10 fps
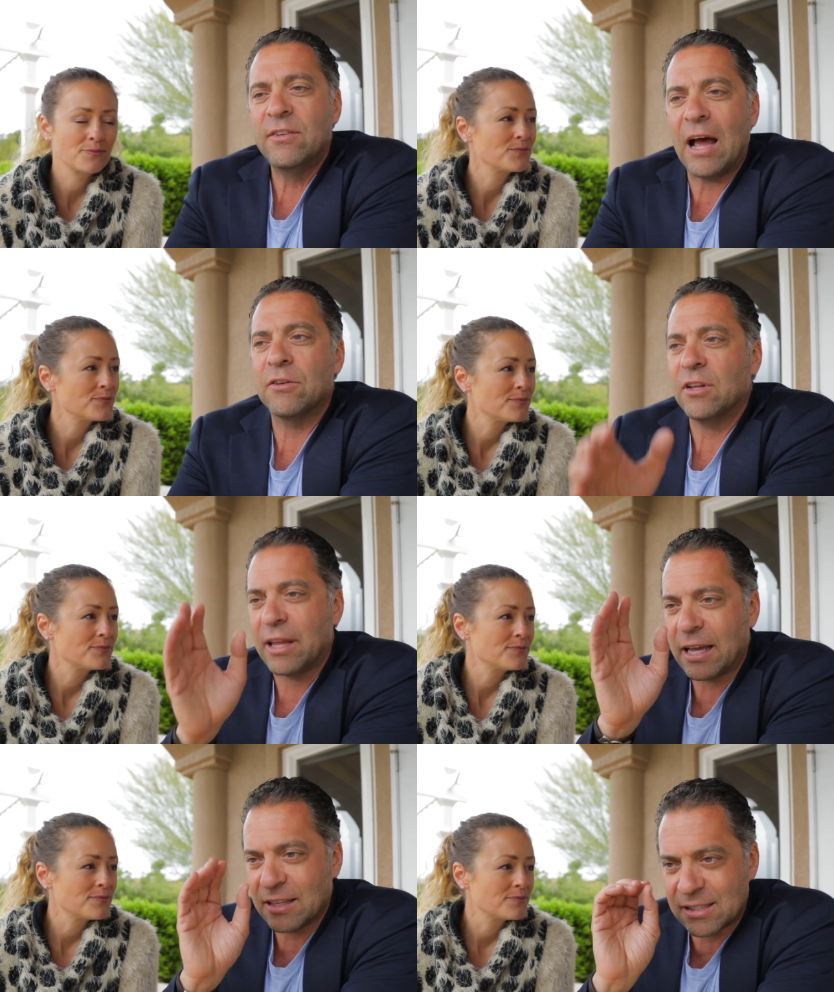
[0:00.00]
Speaker 1: down to
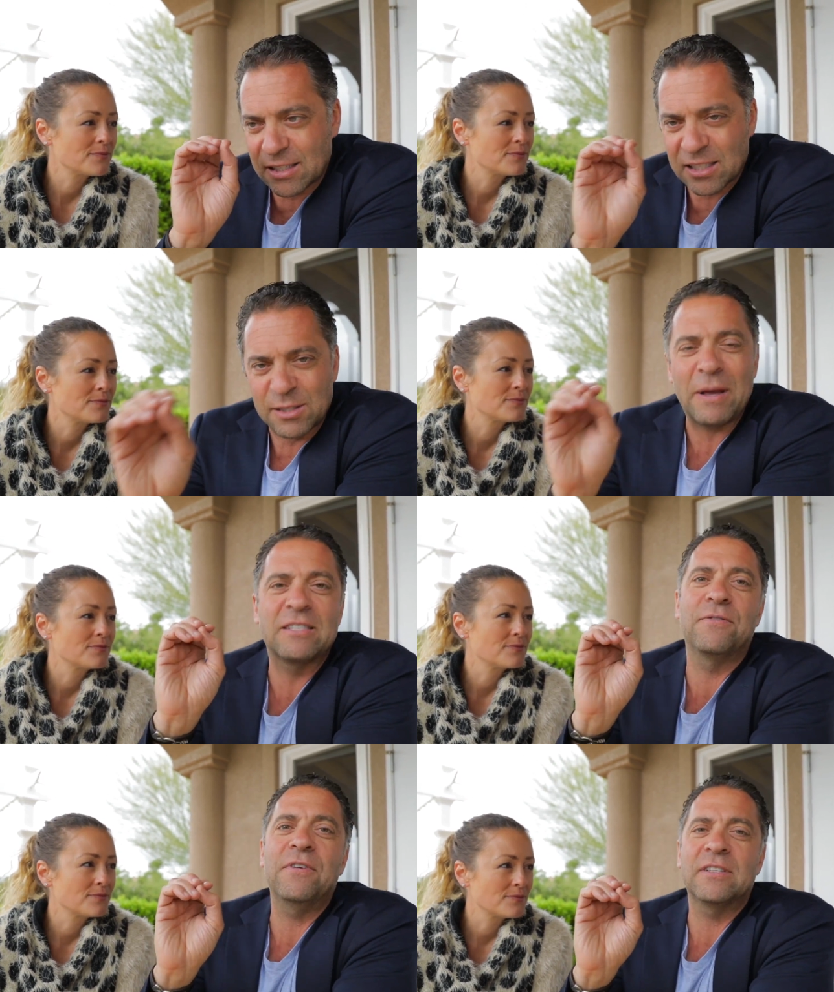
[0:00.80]
this is the
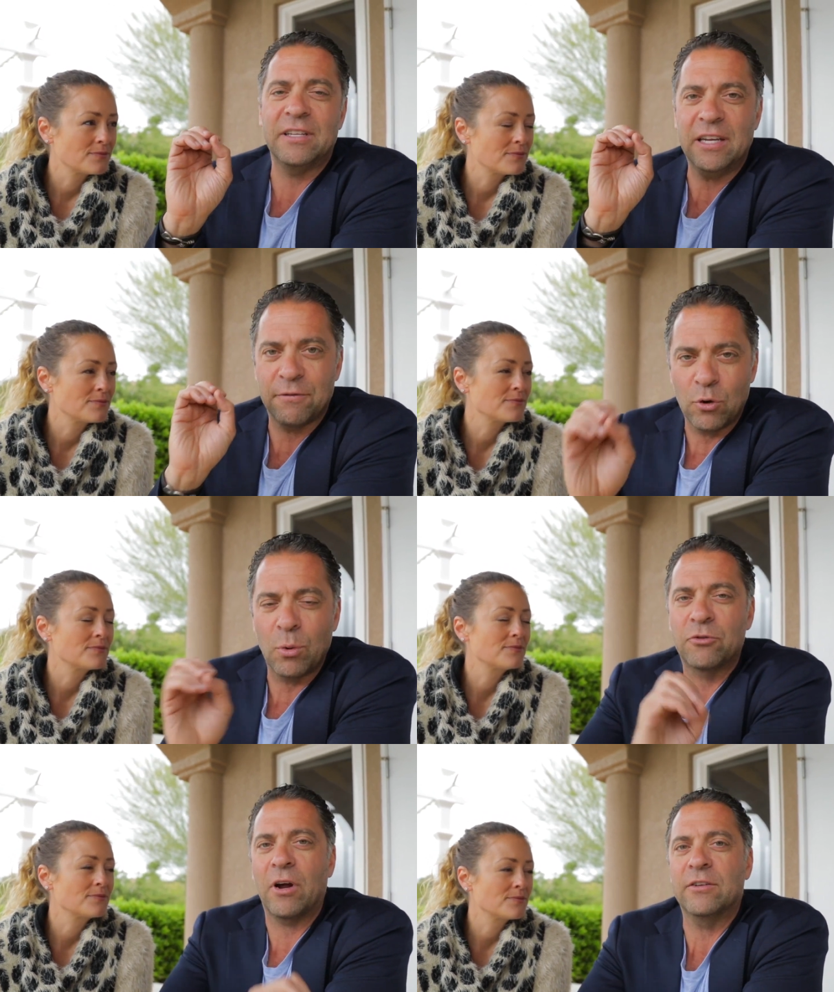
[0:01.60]
specificity of
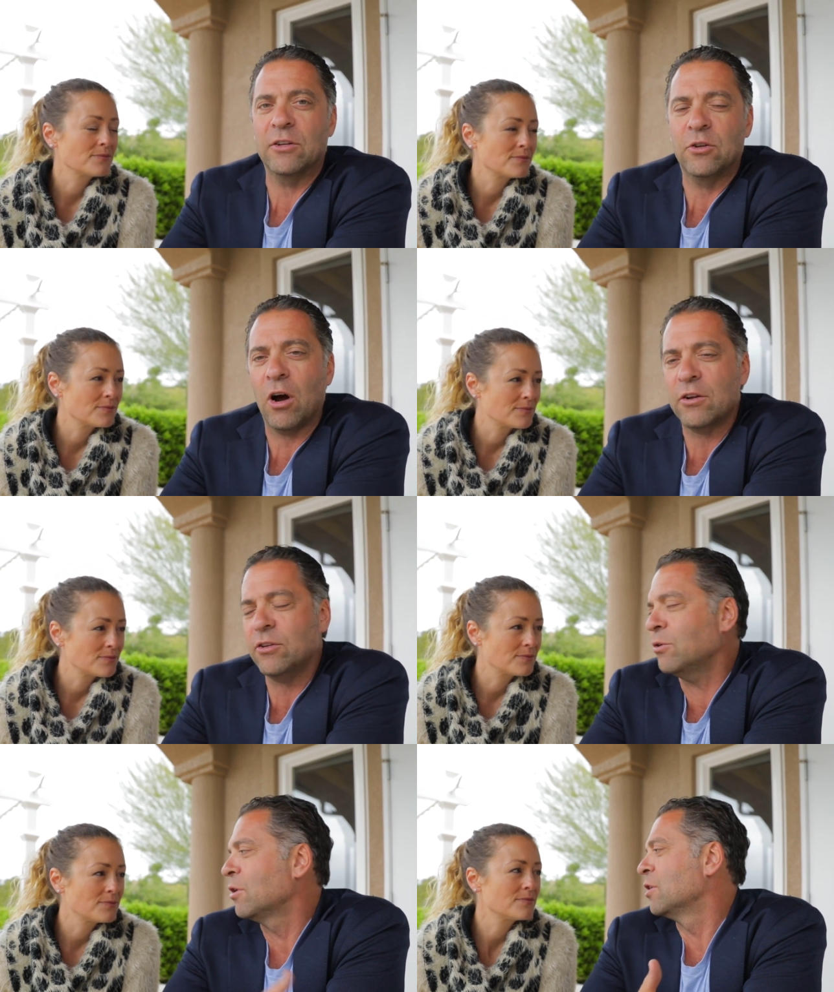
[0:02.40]
whom we're trying to talk
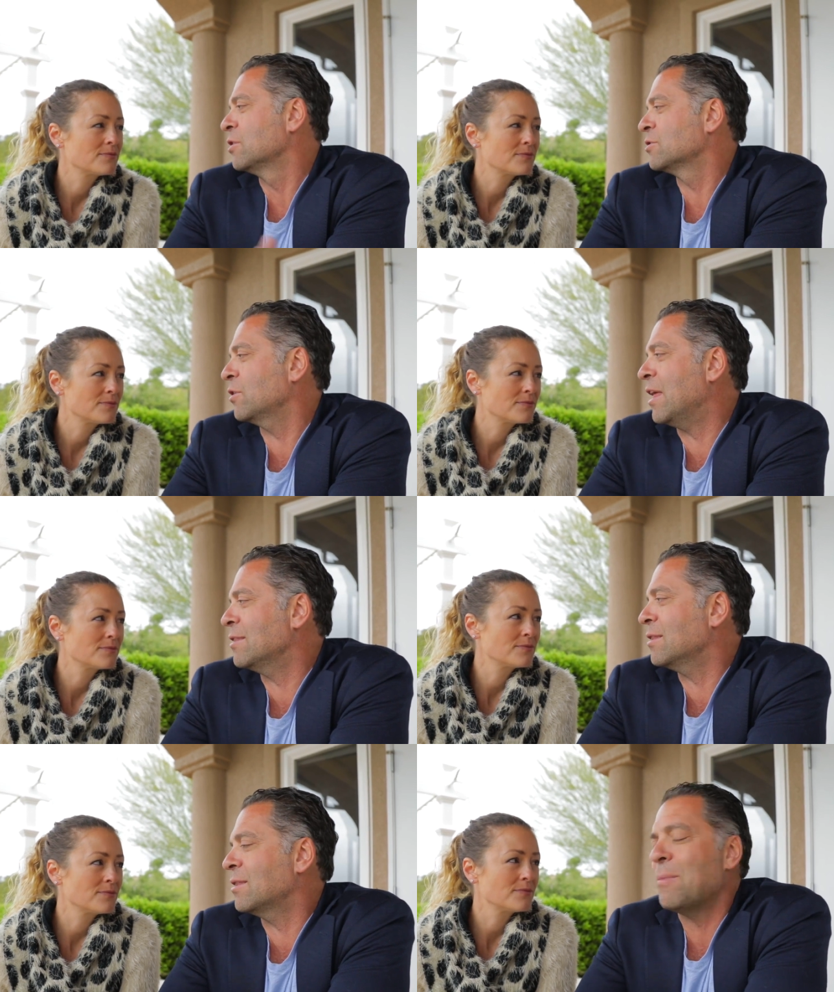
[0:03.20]
to, so
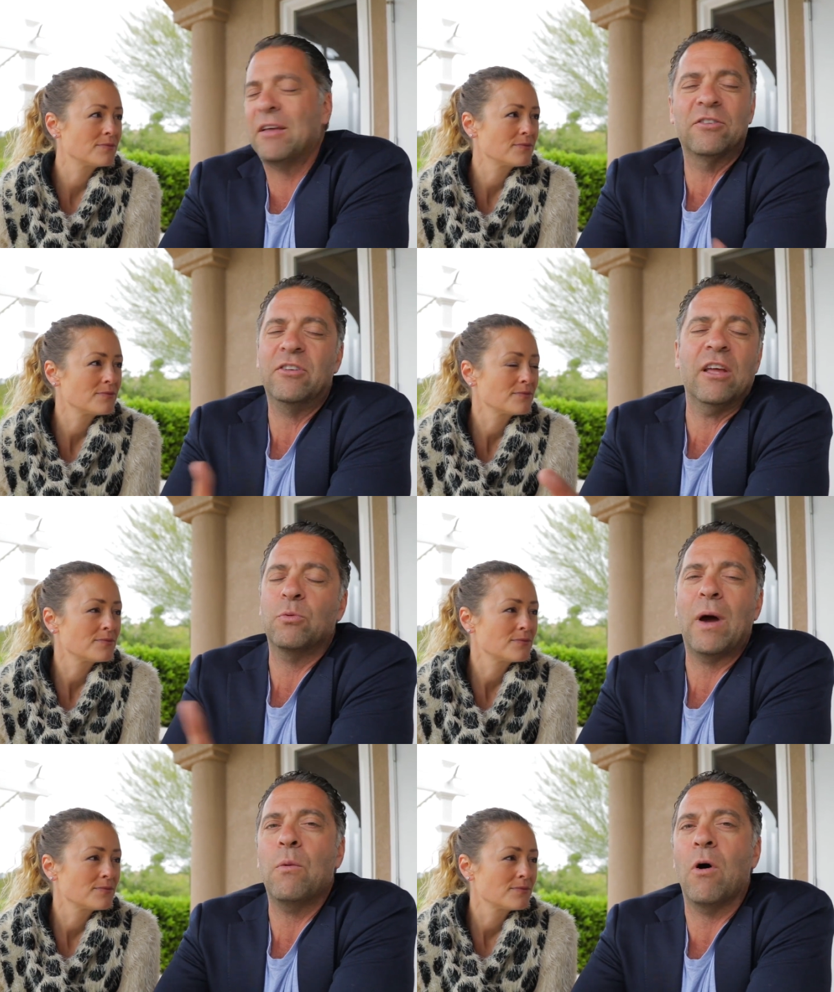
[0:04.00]
then the message
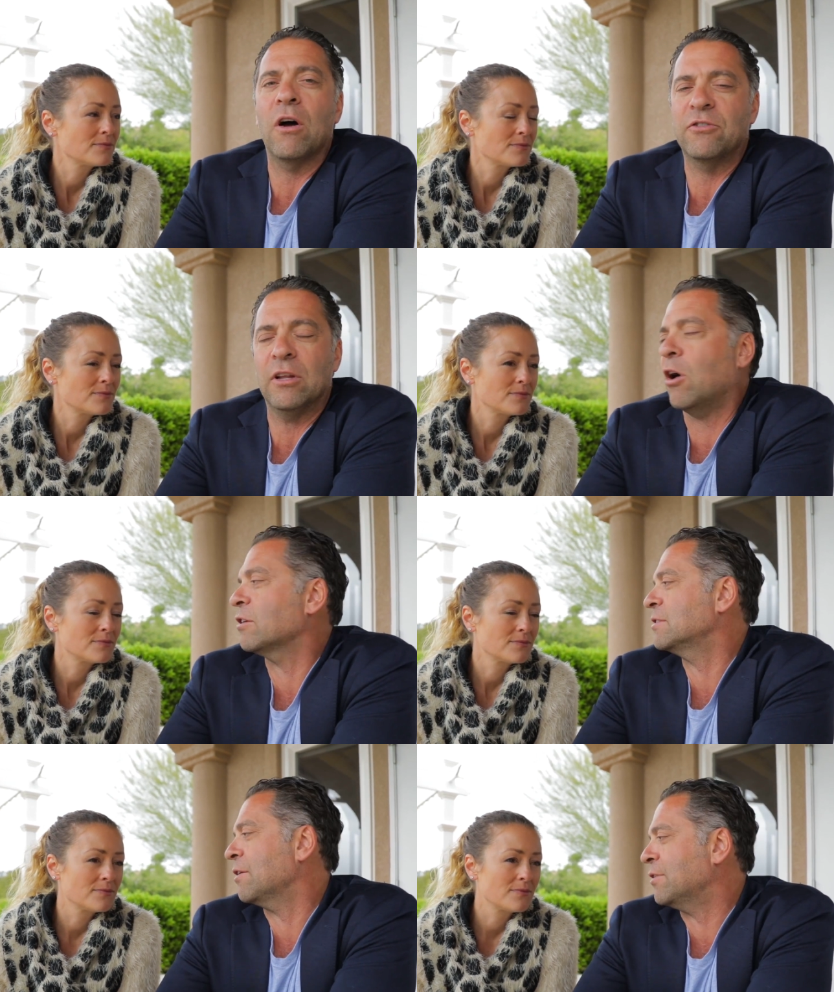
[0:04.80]
gets whitewashed and
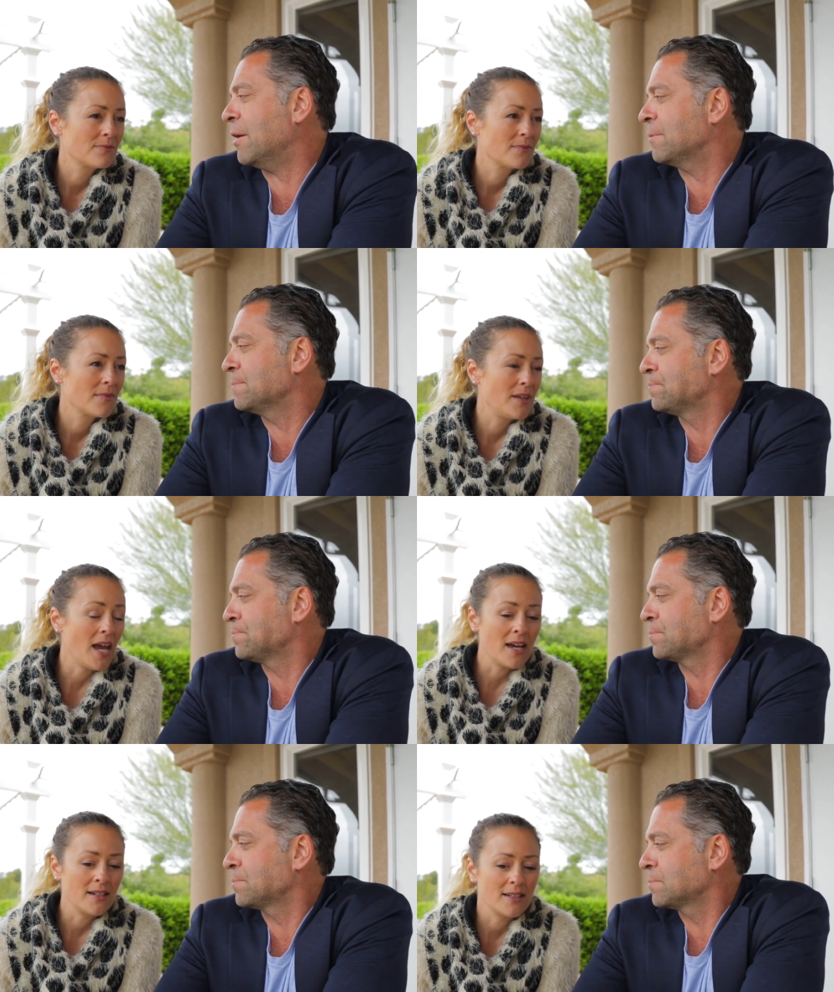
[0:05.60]
lost out there.
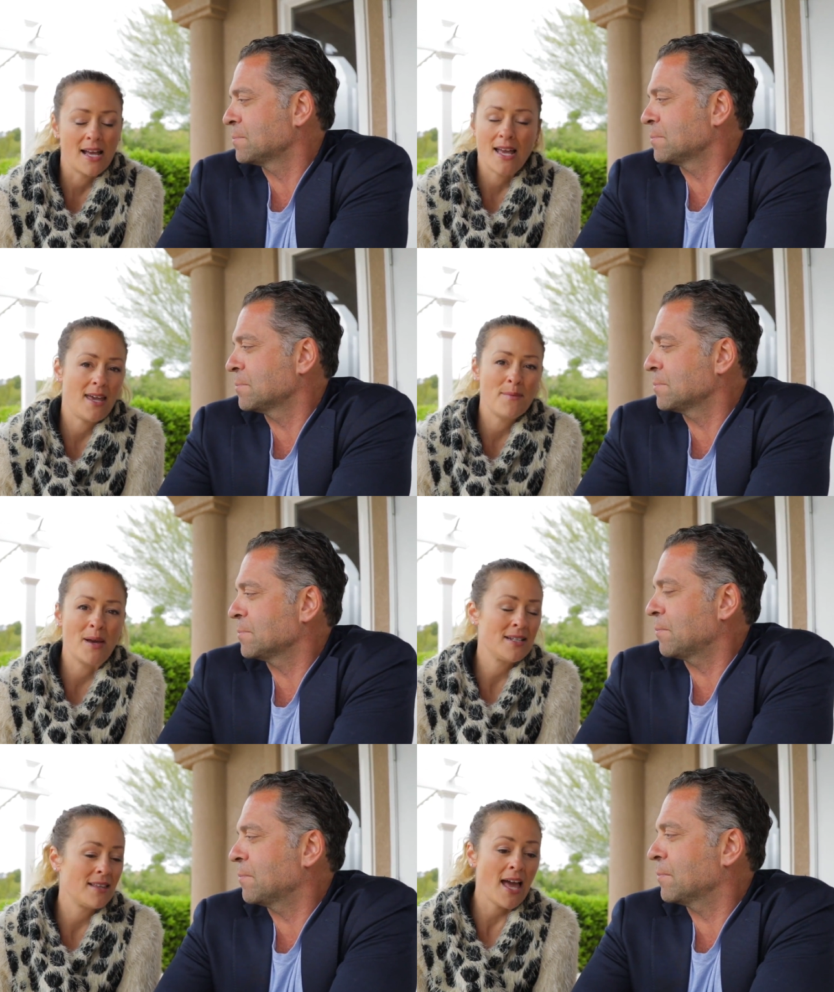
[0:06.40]
Speaker 2: Yeah,
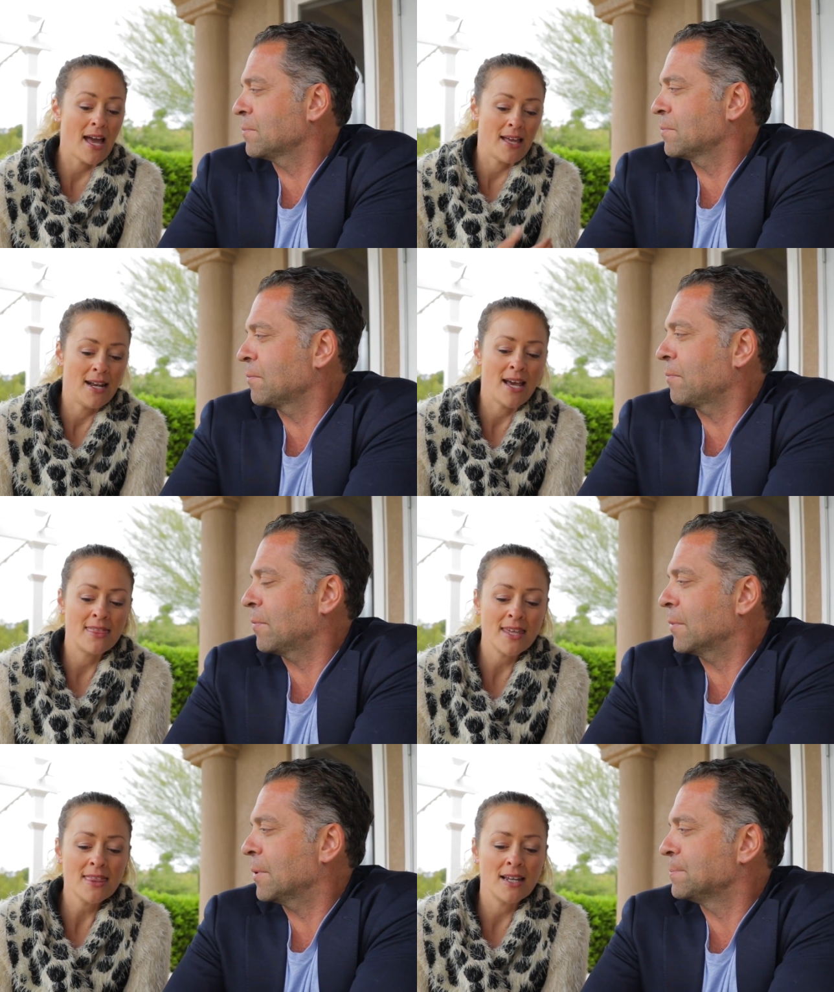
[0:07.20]
amen to that. And I
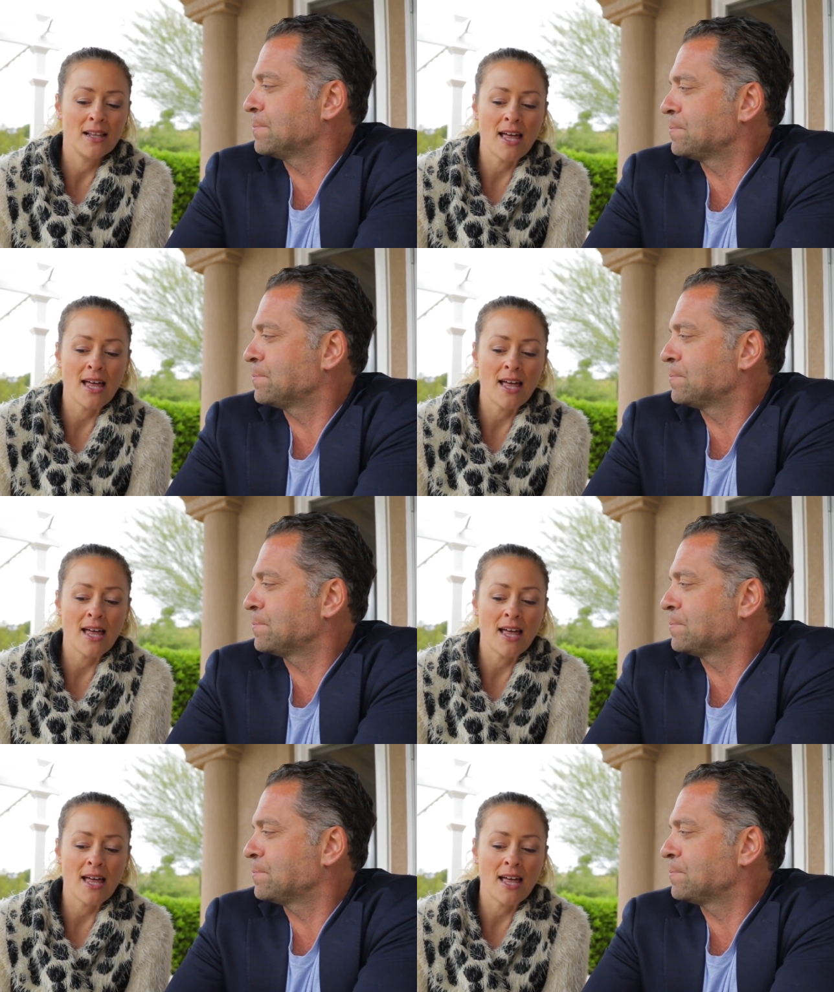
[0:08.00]
think that a